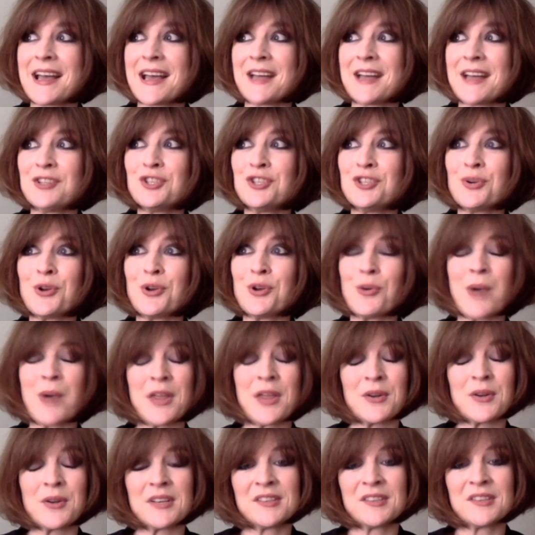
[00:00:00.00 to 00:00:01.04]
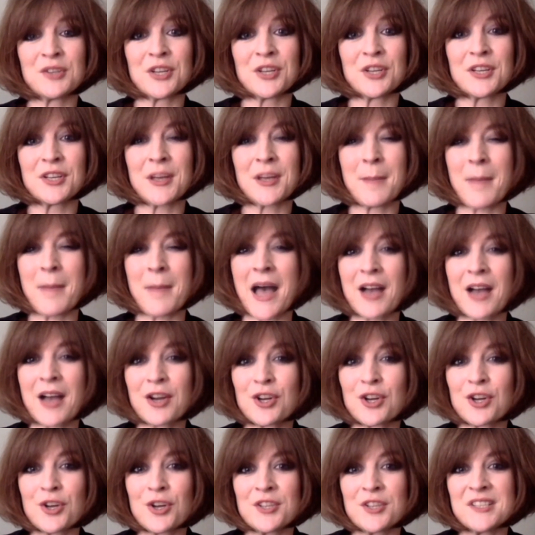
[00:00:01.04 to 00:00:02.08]
and you don't know whether it's going to come back
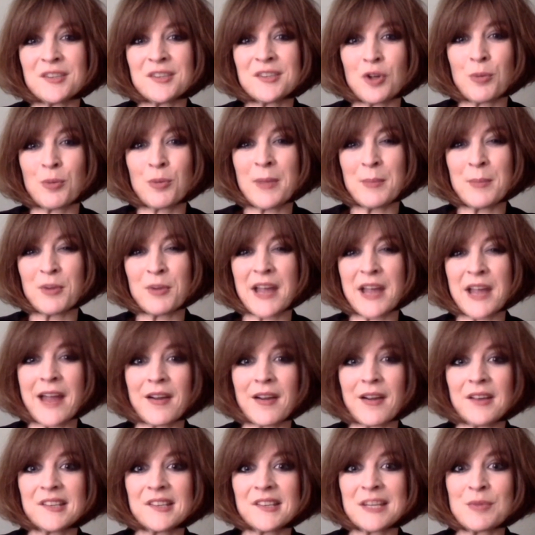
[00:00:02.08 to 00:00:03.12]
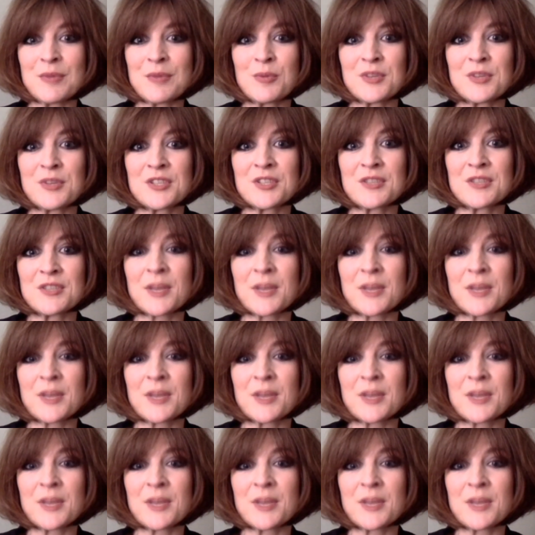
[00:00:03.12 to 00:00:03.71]
or not. It's all a bit precarious at the moment,